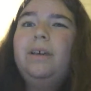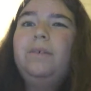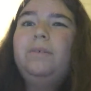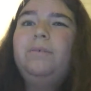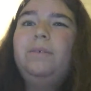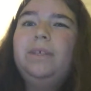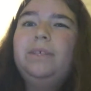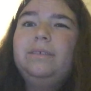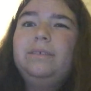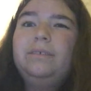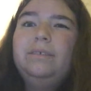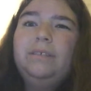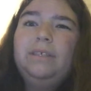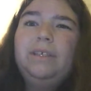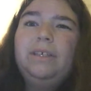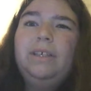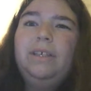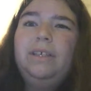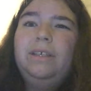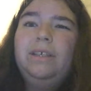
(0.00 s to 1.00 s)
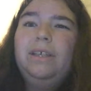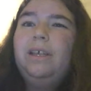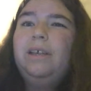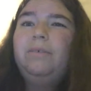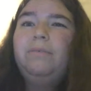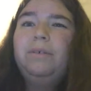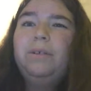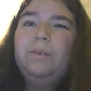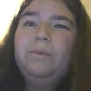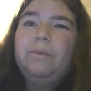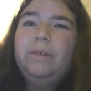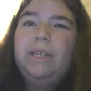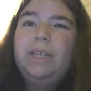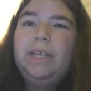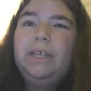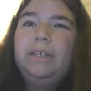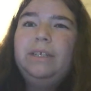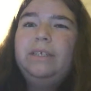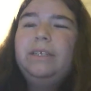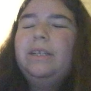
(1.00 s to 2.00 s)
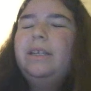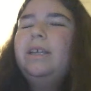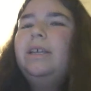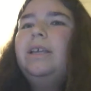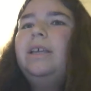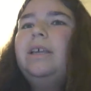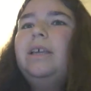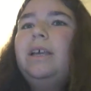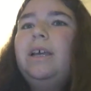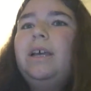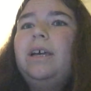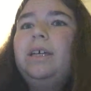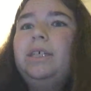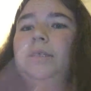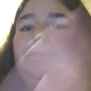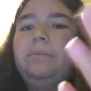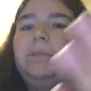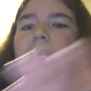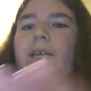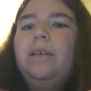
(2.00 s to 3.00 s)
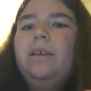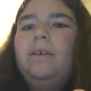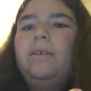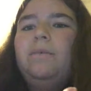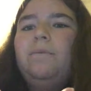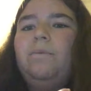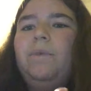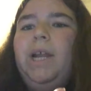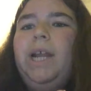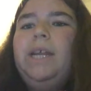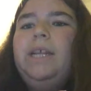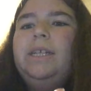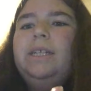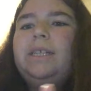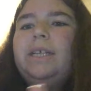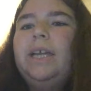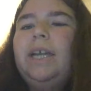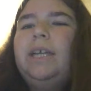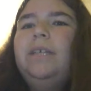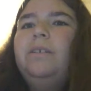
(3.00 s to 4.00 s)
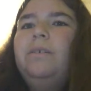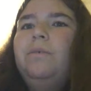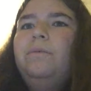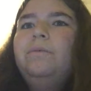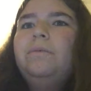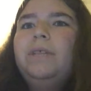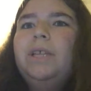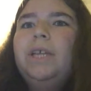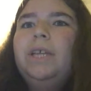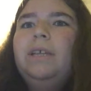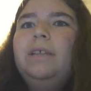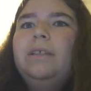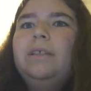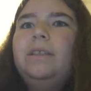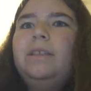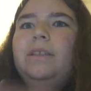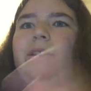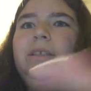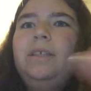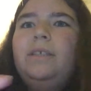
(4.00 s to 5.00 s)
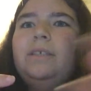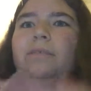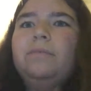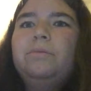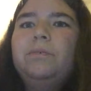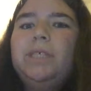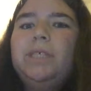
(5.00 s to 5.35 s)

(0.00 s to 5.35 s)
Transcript: Oh well. I'll work with it. What I don't like these